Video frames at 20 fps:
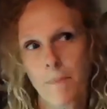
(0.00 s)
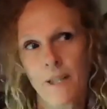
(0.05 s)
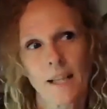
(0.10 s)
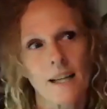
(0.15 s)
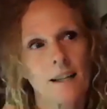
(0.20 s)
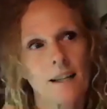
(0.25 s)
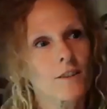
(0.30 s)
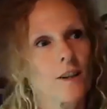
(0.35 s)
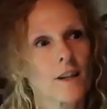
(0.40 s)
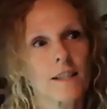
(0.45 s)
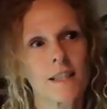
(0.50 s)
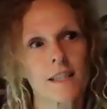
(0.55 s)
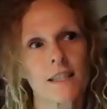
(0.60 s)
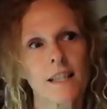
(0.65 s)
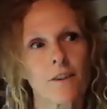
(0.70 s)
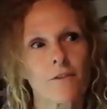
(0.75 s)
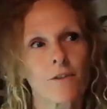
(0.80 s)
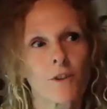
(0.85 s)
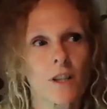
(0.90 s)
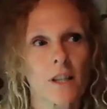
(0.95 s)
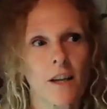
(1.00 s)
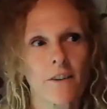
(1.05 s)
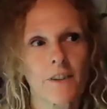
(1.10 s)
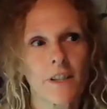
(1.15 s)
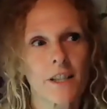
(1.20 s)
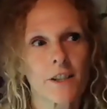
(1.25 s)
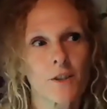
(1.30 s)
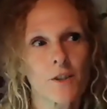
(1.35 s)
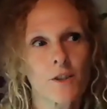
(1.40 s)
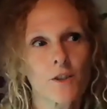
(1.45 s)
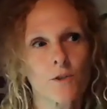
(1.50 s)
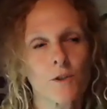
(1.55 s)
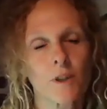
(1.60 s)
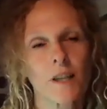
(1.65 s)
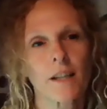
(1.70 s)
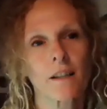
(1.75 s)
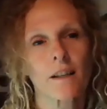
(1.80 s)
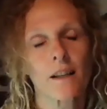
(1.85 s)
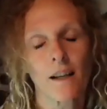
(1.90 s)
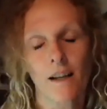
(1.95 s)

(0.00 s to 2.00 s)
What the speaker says: but yeah, so I did that for 11 years straight.